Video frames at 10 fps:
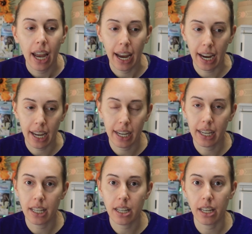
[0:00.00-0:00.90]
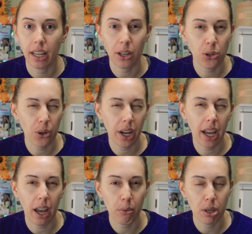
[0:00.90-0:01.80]
and
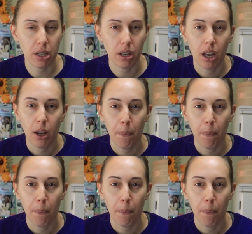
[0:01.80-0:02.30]
yesterday I was